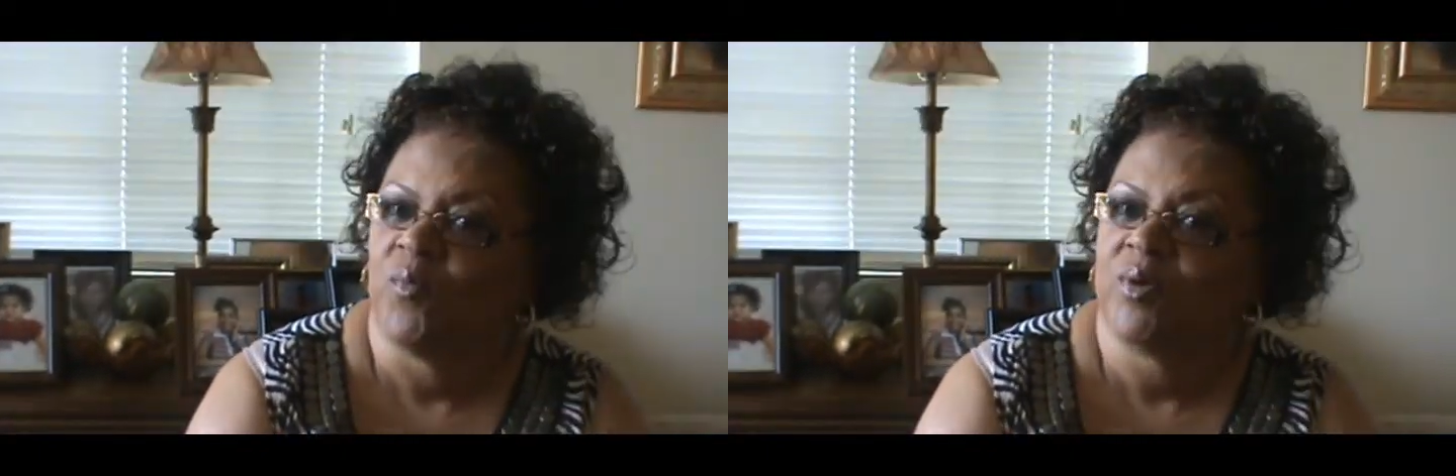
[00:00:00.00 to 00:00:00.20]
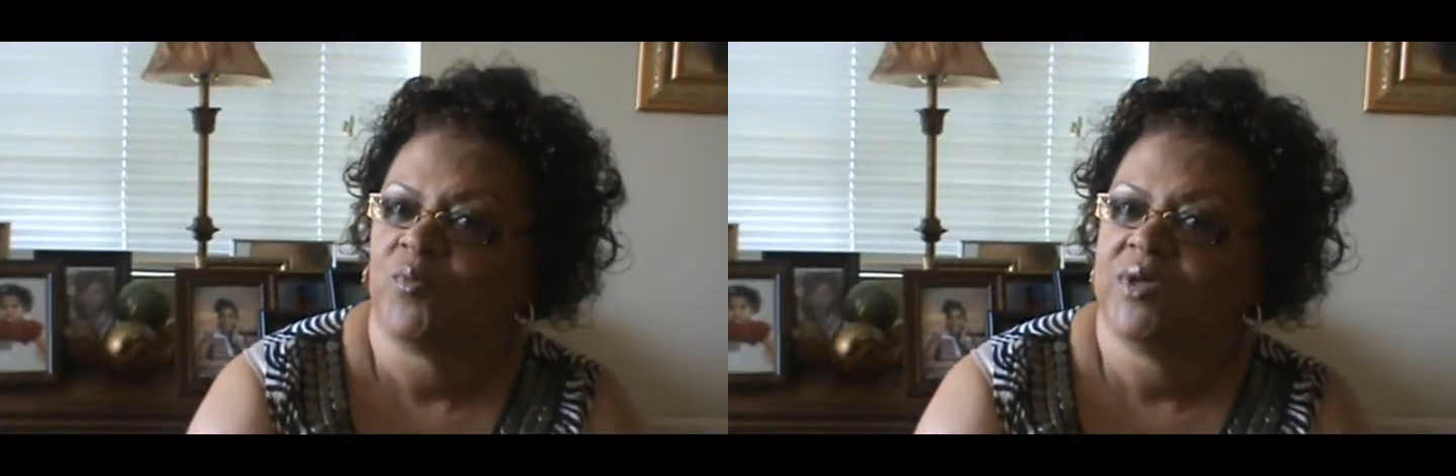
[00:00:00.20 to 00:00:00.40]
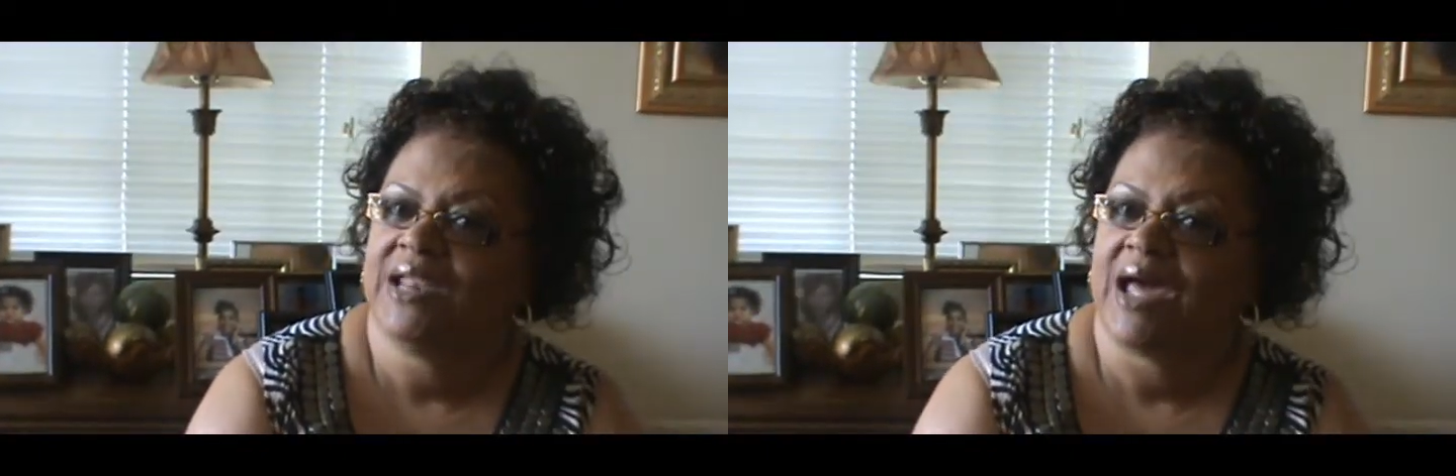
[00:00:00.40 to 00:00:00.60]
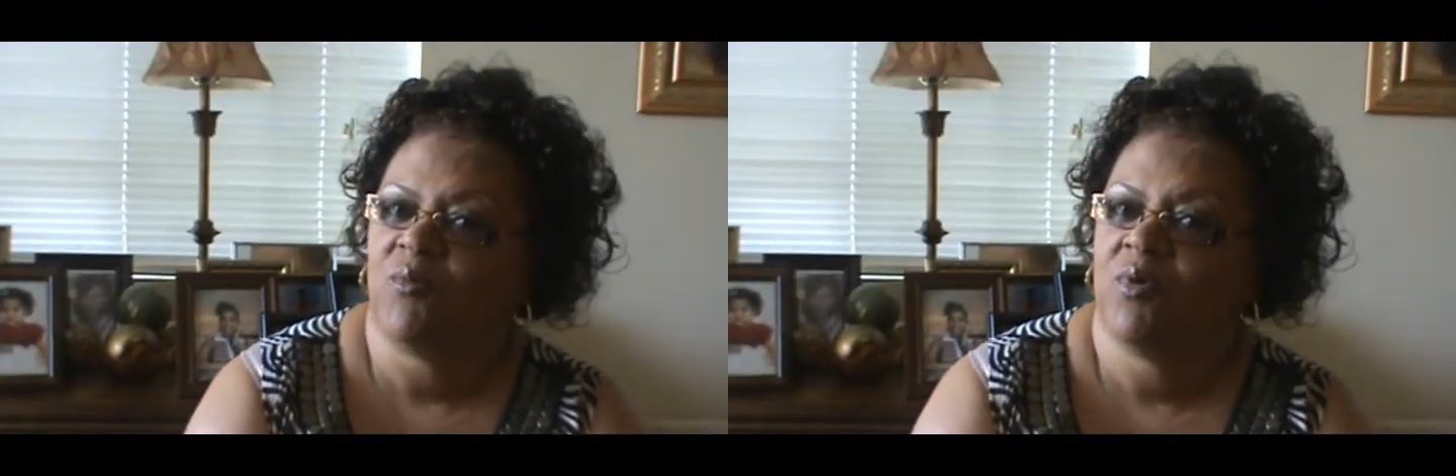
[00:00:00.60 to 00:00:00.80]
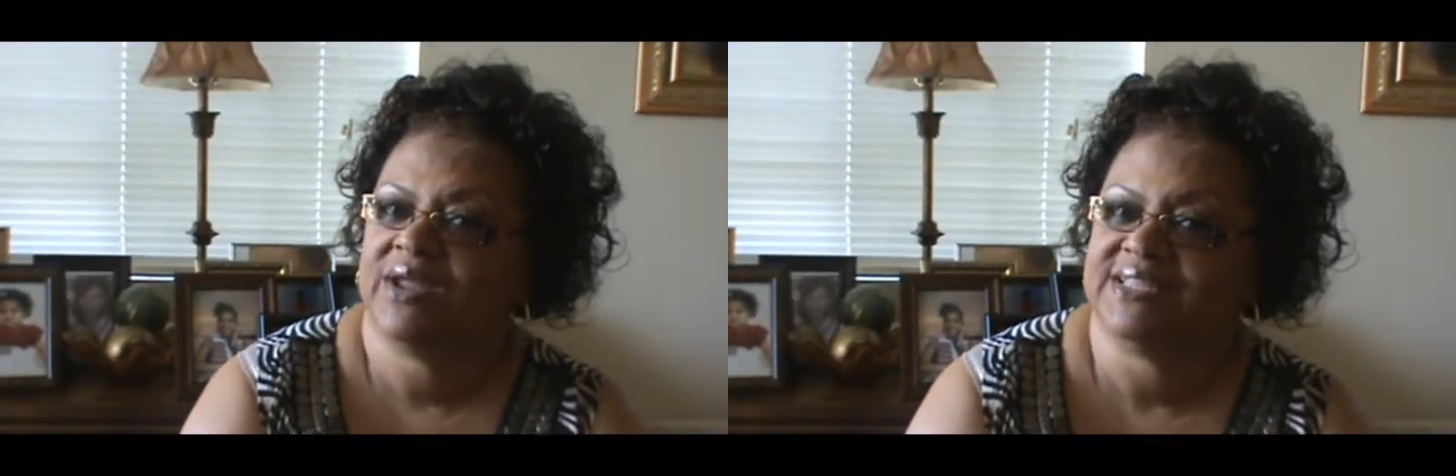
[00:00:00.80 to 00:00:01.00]
Well, really,
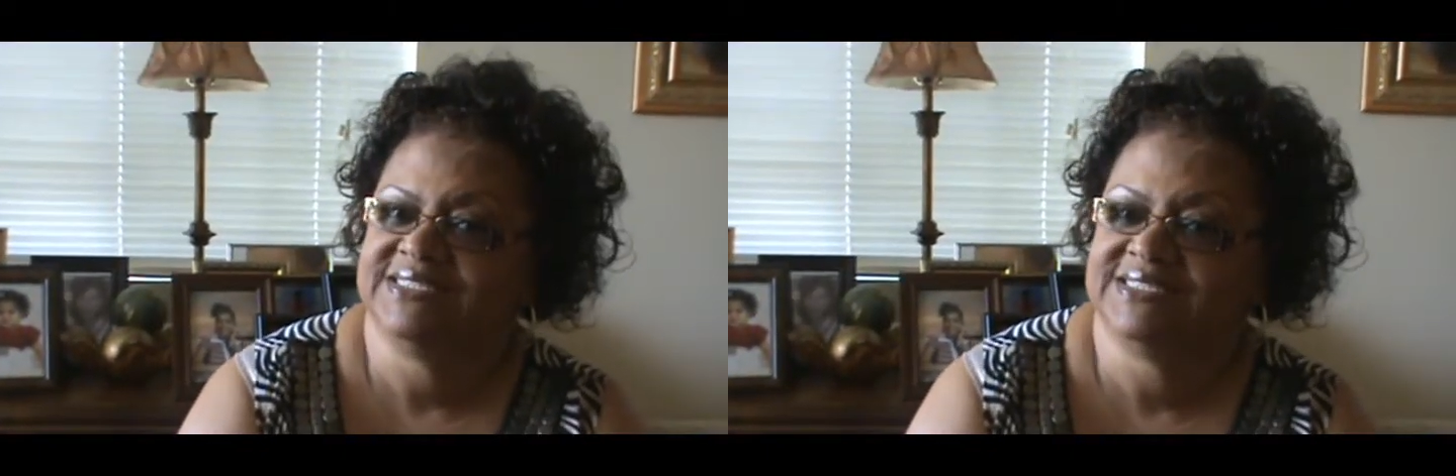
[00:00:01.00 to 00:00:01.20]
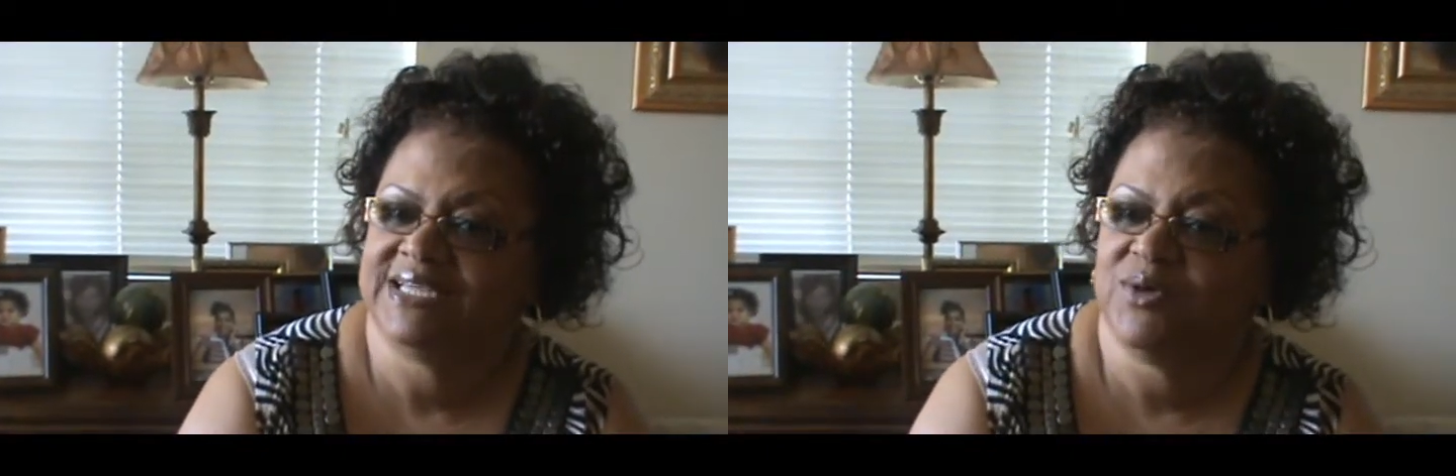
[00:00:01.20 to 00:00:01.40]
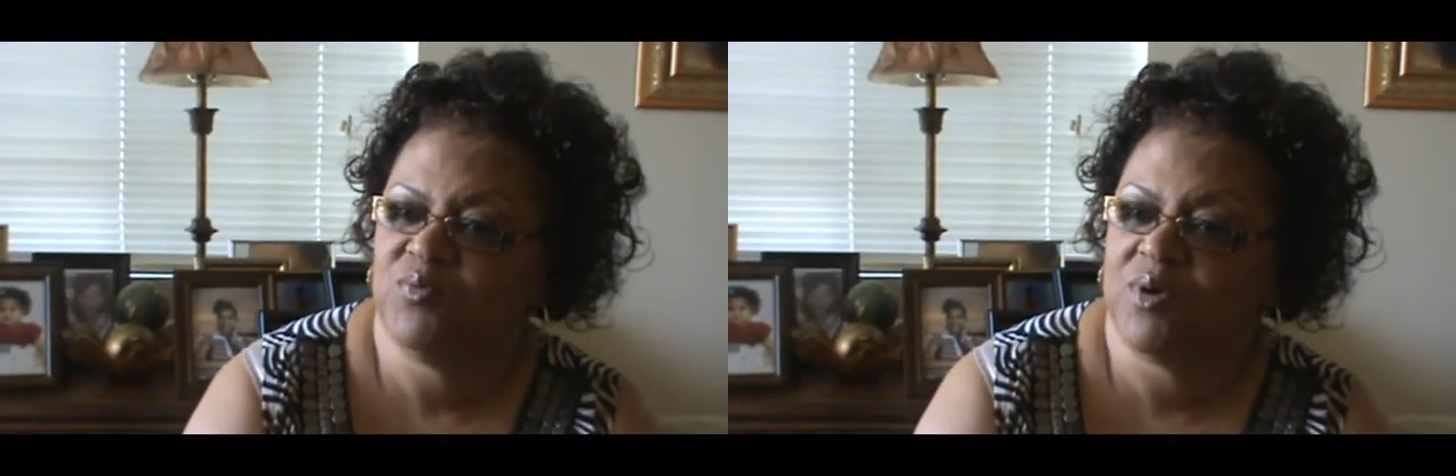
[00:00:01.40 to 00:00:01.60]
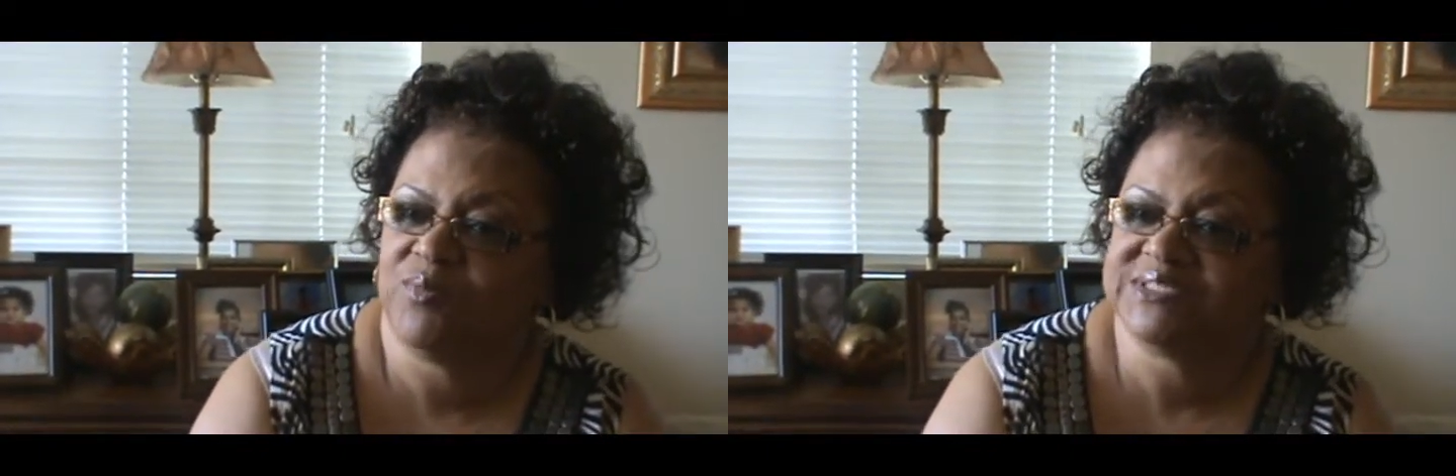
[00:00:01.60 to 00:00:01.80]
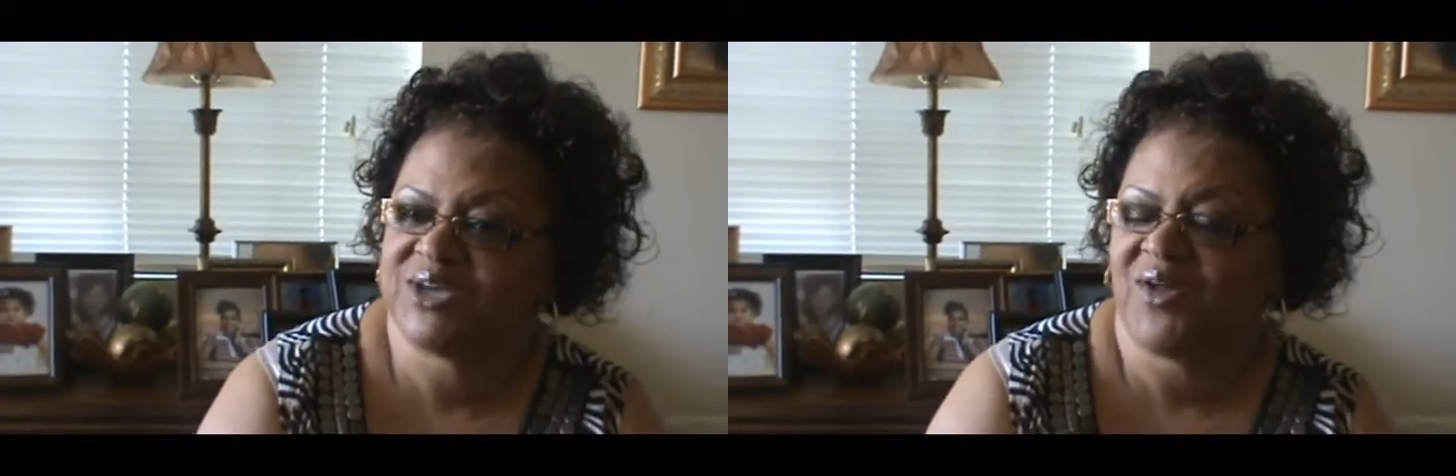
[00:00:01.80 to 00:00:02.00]
I wanted to see
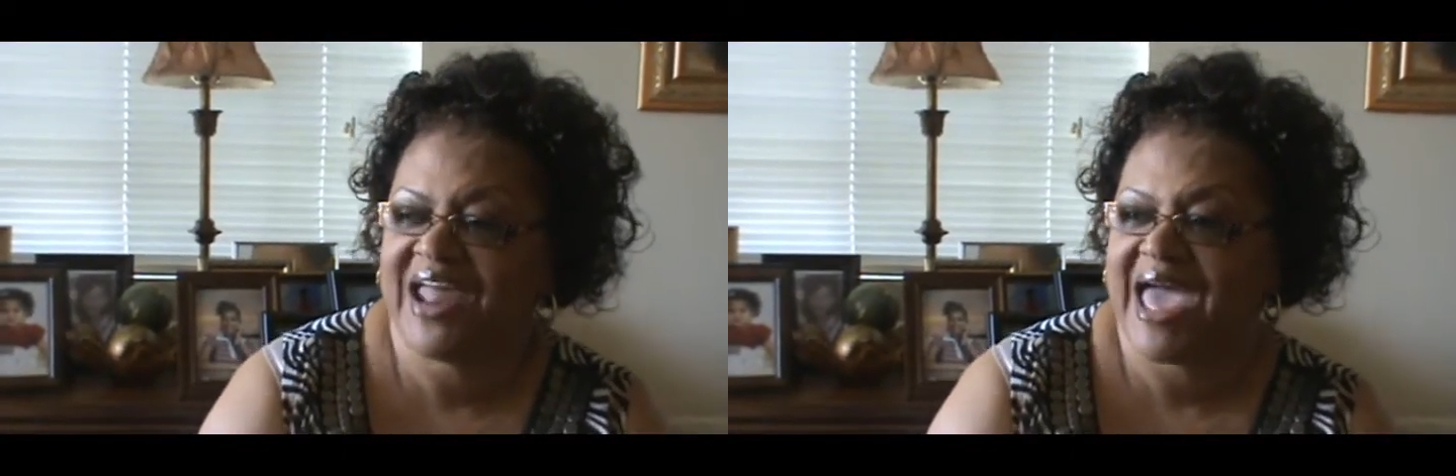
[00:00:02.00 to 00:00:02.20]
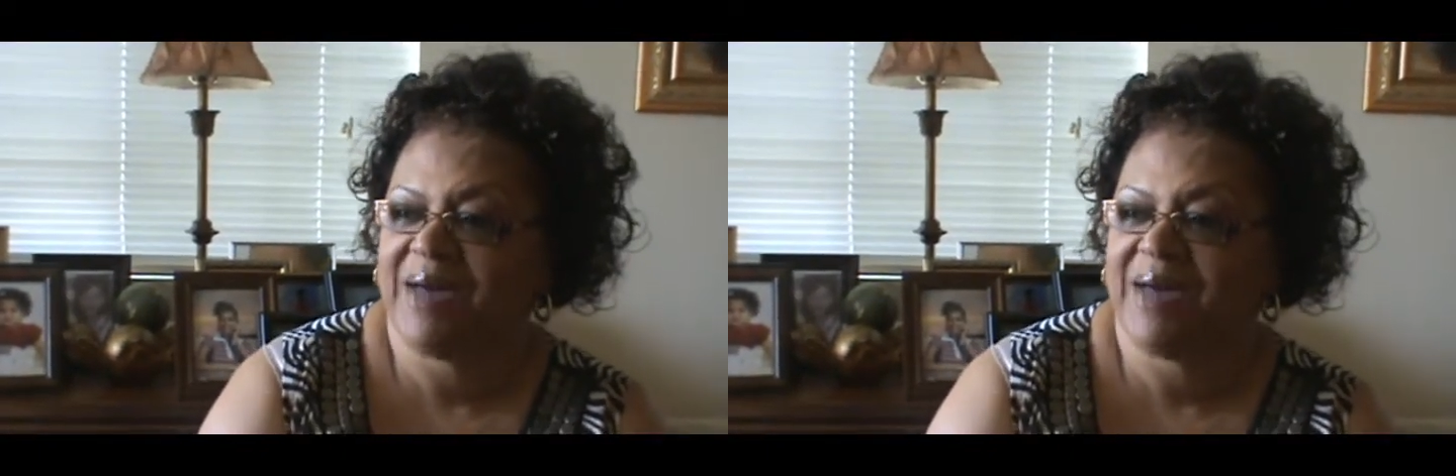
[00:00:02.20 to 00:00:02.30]
what was going to